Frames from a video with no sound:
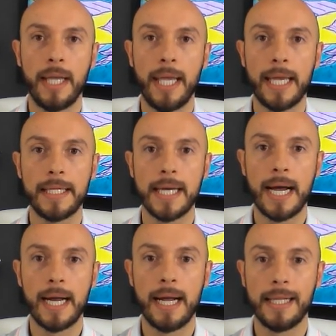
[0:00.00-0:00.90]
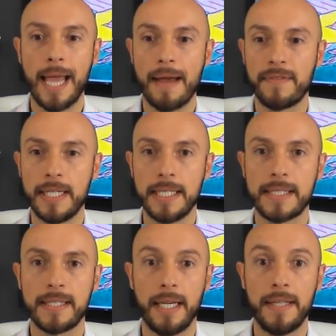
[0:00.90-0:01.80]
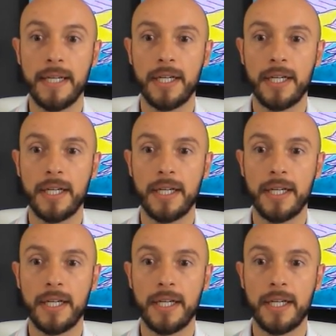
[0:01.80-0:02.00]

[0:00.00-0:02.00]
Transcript: And I'll have this in